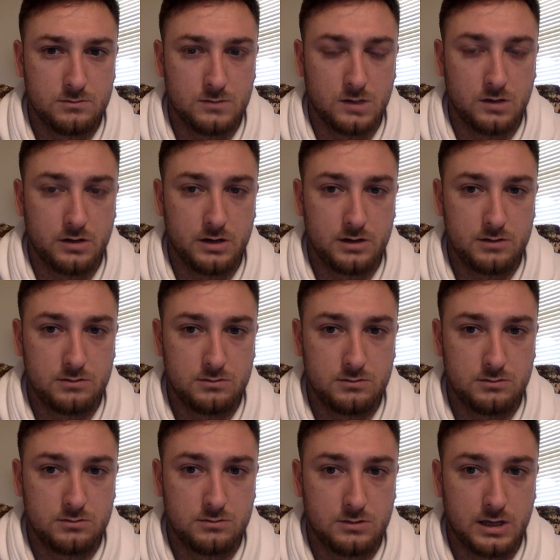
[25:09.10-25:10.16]
Okay.
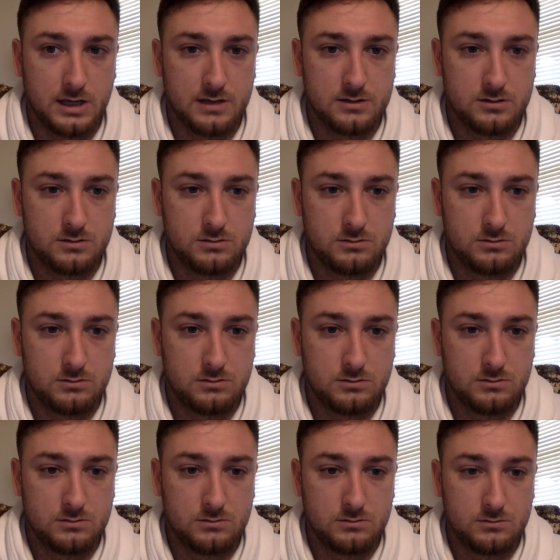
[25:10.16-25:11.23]
Cancel.
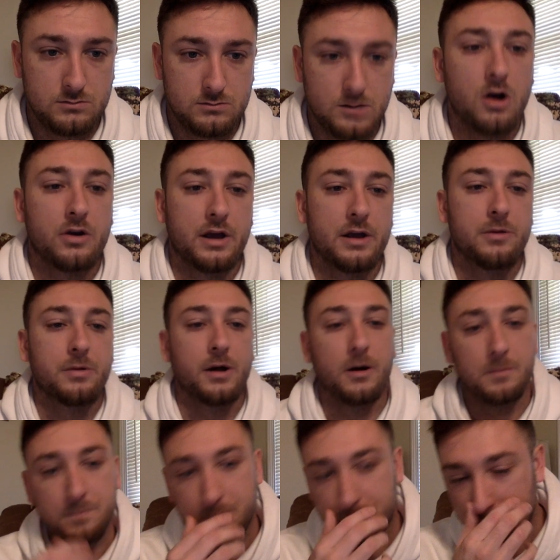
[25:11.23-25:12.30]
Okay, here we
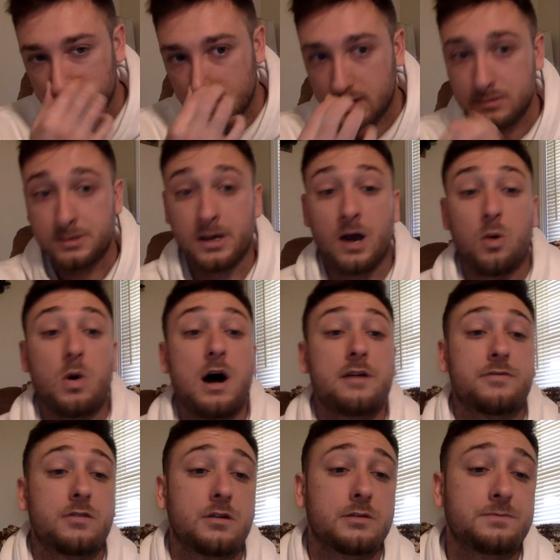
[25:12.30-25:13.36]
go. So yeah,
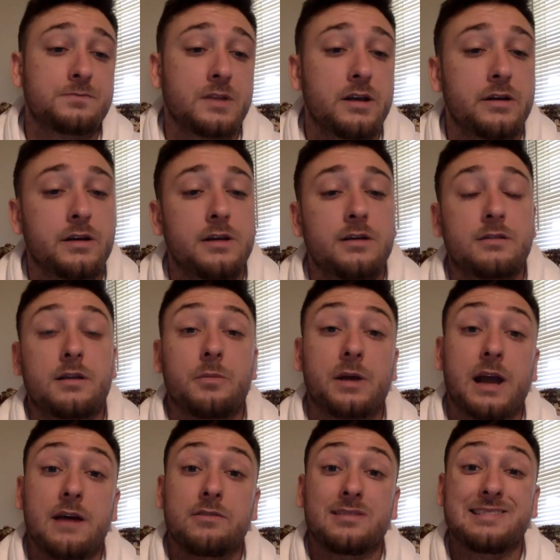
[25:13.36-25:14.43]
Watford. Then
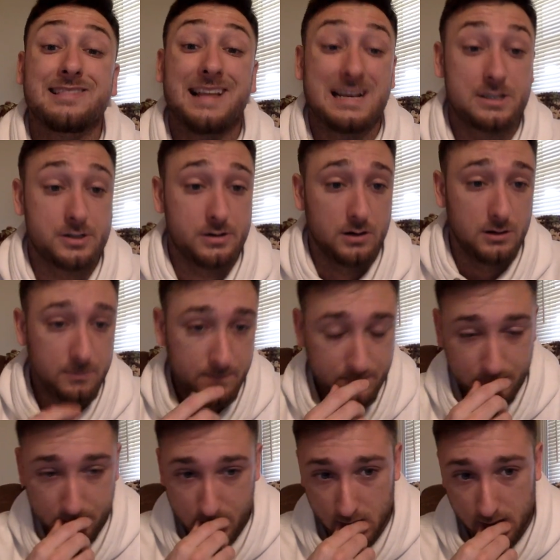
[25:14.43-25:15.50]
we have Leicester.
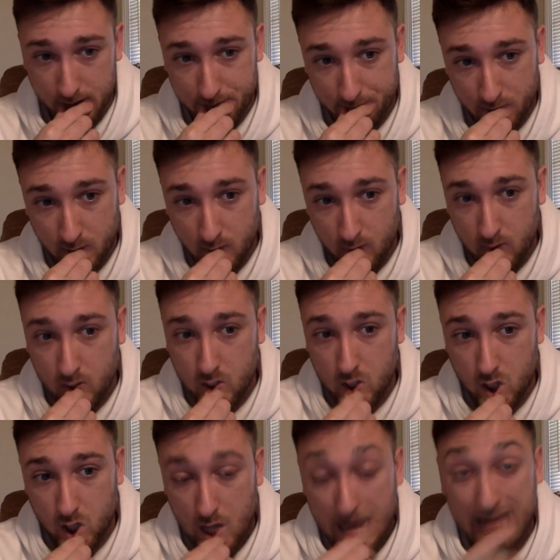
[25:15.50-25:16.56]
All right.
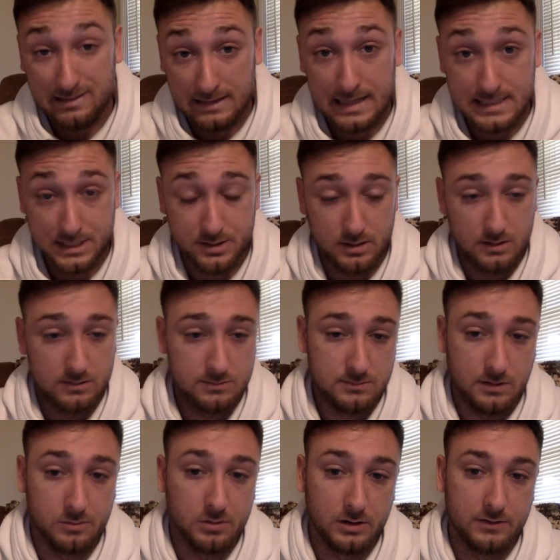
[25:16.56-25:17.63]
At Leicester,
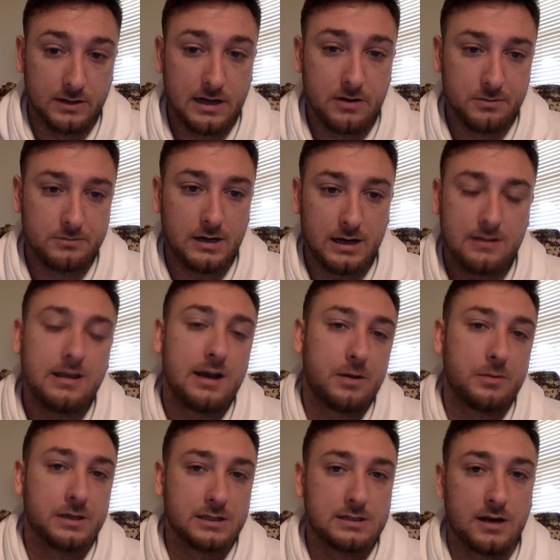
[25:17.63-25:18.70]
I believe that'll
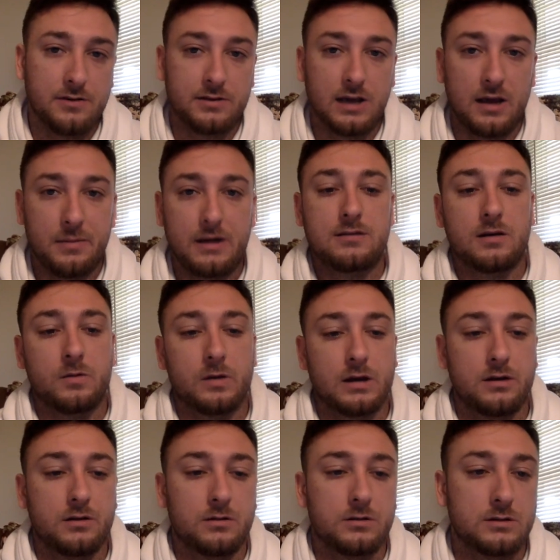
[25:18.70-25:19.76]
be a tough game. I think we
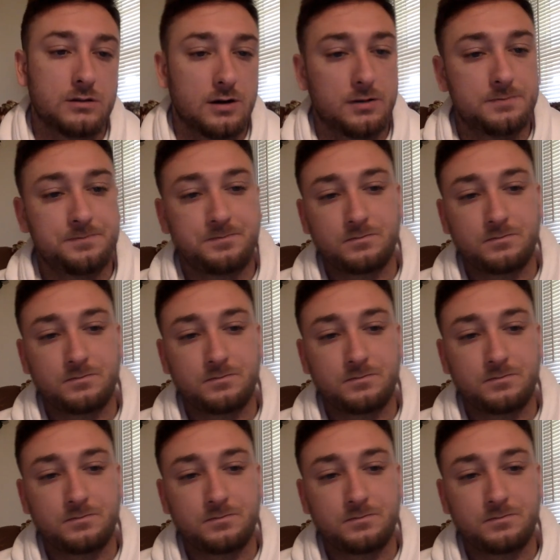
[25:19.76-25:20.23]
can do it though.